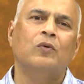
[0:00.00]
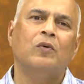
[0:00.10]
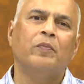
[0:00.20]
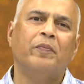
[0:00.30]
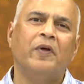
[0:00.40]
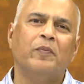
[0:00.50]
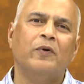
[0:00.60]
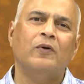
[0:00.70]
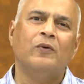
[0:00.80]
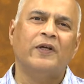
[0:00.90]
people
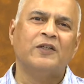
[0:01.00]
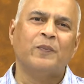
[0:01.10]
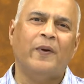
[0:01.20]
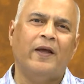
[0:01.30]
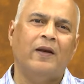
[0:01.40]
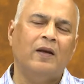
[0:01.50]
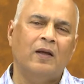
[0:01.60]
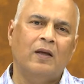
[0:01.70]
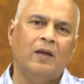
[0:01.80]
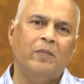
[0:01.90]
could explain
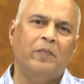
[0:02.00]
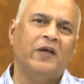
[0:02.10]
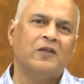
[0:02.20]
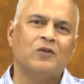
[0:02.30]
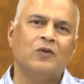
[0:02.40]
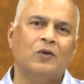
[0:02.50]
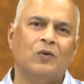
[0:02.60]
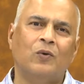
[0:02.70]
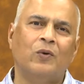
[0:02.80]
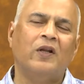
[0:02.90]
based
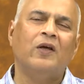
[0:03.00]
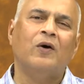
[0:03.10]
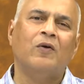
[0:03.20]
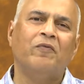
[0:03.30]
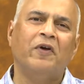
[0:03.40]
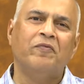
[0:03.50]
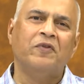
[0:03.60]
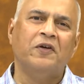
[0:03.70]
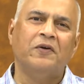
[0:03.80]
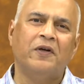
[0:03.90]
only on wave
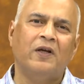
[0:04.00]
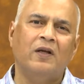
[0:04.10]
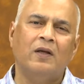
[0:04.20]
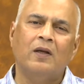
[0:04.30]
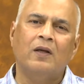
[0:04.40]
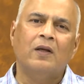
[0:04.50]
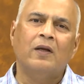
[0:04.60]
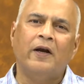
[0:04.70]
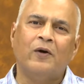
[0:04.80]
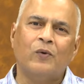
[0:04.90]
theory.
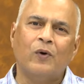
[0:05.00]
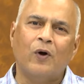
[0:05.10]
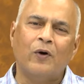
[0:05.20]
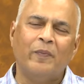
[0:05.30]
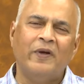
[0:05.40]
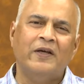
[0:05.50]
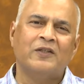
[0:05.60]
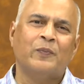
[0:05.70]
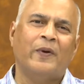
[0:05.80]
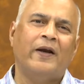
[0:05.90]
It could not be
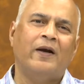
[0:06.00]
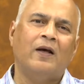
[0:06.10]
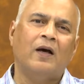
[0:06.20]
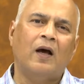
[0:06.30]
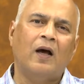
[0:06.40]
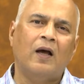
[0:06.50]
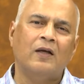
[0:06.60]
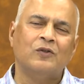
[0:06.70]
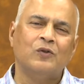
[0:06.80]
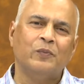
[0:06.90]
explained
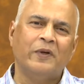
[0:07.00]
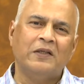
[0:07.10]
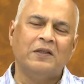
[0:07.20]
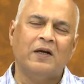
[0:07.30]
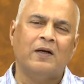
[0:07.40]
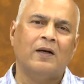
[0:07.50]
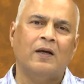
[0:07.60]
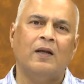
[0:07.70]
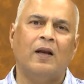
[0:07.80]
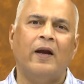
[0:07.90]
assuming that
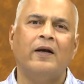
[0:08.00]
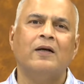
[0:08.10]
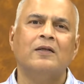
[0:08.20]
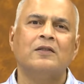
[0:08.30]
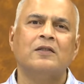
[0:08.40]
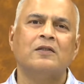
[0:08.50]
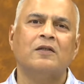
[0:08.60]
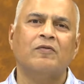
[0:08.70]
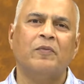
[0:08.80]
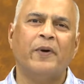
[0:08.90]
light consists of
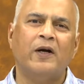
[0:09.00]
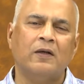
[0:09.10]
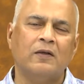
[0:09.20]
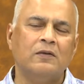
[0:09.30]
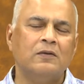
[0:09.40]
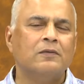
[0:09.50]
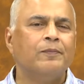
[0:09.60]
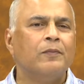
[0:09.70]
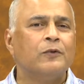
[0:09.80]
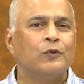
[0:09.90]
a particle.
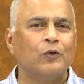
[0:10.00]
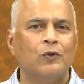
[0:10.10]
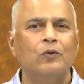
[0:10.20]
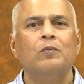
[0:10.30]
So,